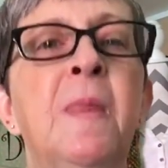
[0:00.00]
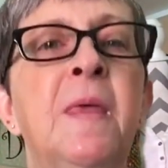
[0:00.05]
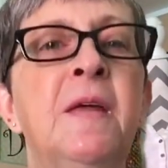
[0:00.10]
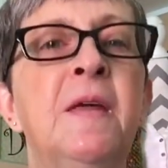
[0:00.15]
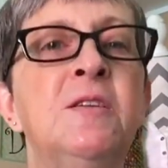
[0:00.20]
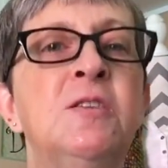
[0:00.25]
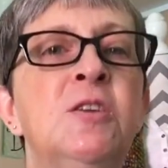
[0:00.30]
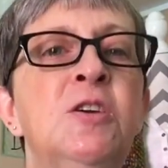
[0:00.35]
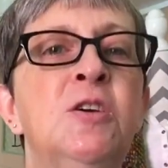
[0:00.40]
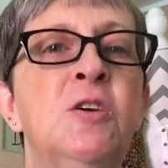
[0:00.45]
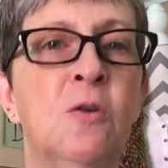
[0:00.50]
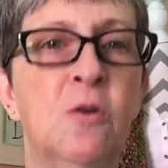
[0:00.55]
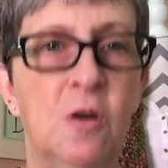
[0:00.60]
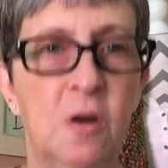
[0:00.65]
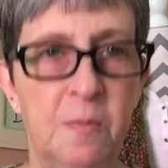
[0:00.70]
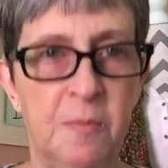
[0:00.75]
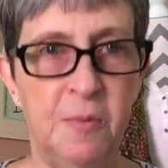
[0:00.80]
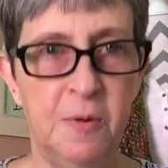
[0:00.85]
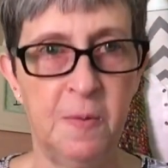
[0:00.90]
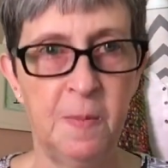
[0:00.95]
to
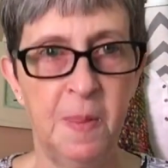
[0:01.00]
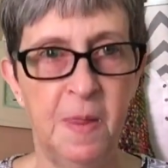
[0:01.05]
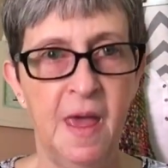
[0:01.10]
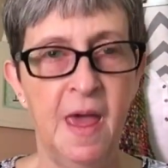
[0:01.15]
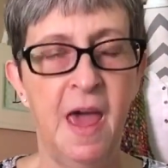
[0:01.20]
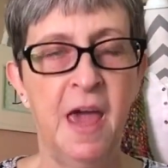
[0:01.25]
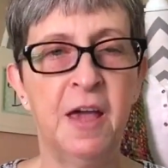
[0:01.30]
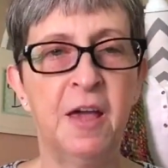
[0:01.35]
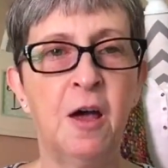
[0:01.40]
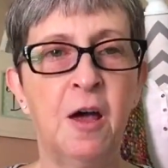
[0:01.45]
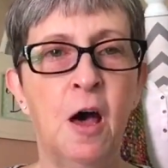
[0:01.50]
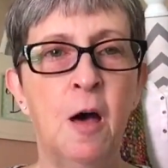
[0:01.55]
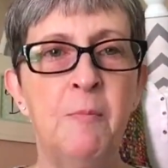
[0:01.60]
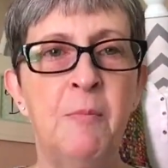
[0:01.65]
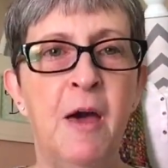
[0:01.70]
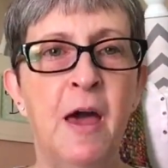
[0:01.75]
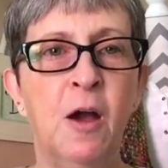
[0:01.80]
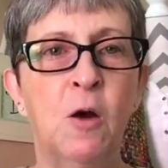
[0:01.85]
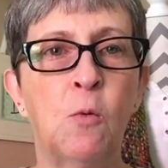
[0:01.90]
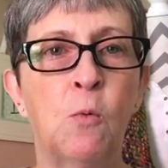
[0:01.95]
Europe and got
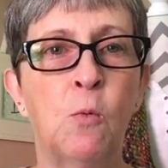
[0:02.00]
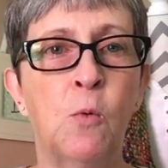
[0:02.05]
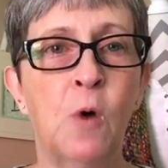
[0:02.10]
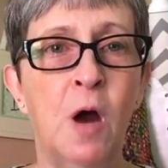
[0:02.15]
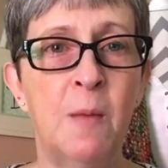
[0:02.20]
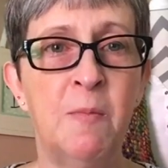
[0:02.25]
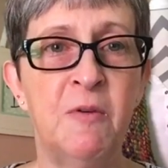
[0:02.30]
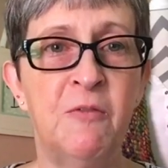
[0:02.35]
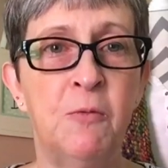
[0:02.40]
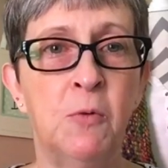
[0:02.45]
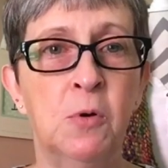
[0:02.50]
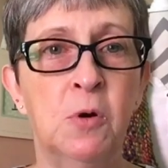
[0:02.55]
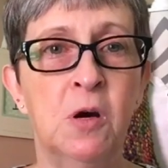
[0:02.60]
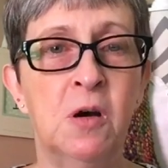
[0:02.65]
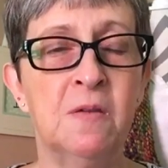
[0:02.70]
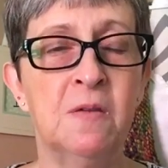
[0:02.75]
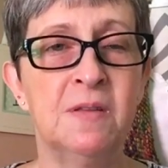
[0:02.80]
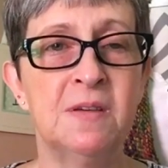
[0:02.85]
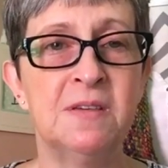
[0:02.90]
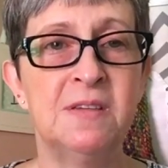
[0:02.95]
back right before
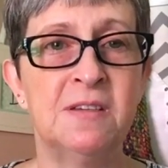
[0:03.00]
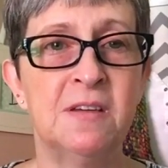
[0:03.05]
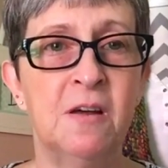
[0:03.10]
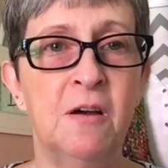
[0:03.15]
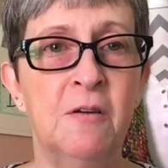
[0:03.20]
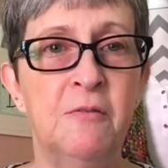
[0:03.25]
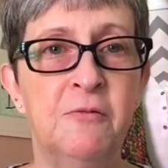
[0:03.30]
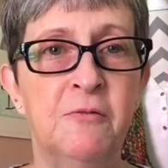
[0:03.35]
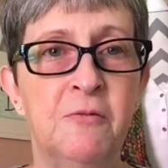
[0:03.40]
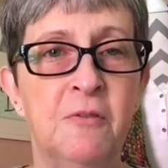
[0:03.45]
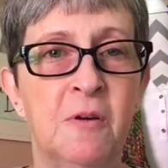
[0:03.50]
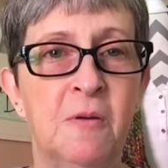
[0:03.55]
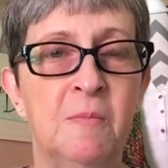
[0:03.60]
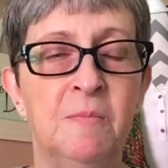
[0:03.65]
all this stuff,